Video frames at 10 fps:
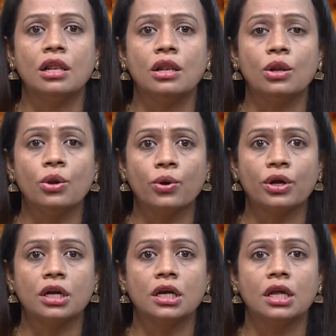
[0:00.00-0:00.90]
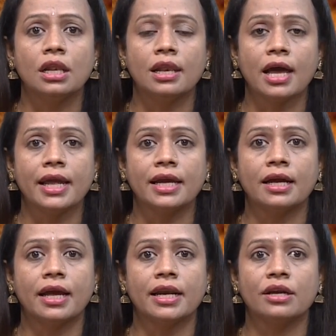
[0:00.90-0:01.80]
look like
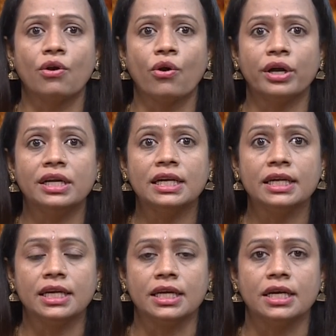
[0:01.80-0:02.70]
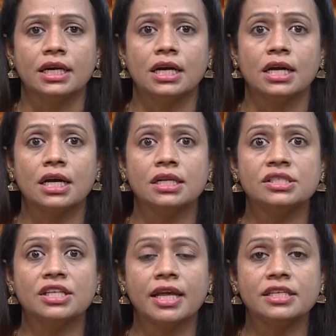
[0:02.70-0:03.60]
an ordinary,
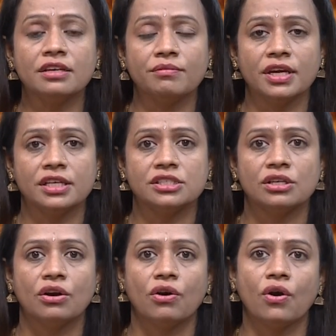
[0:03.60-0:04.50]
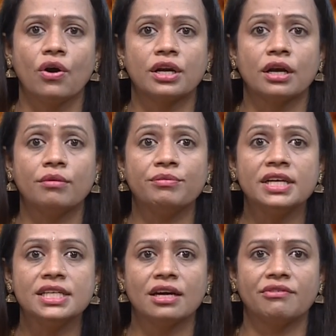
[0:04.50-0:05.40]
unchanged image or a
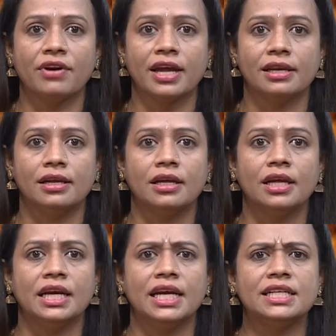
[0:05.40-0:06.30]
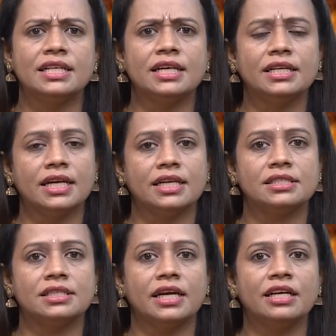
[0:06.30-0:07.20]
media file. It
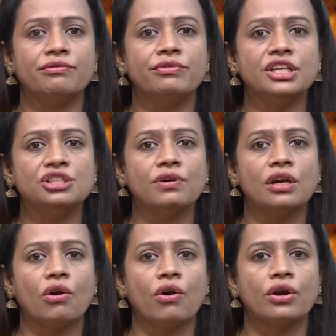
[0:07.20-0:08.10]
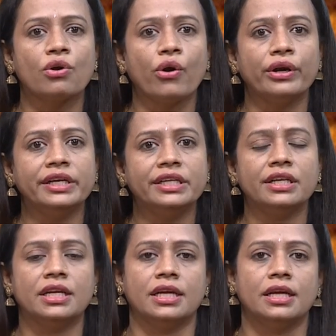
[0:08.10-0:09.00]
retains its visual or
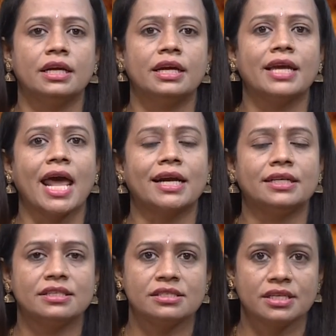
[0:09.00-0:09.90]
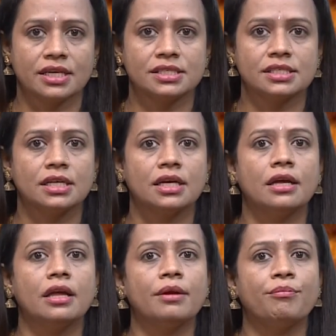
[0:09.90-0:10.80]
auditory characteristics,
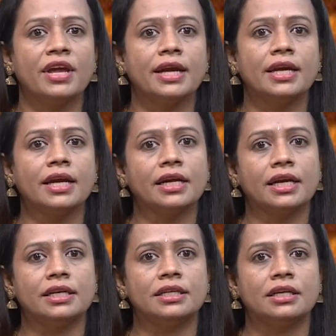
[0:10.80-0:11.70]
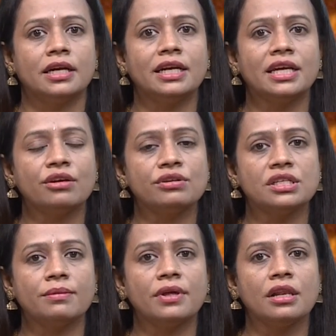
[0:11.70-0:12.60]
making it
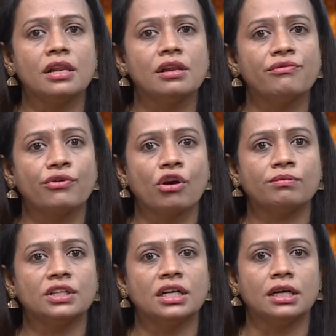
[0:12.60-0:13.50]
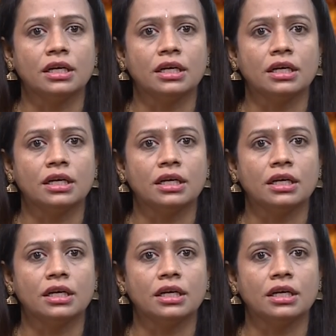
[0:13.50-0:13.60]
indistinguishable from the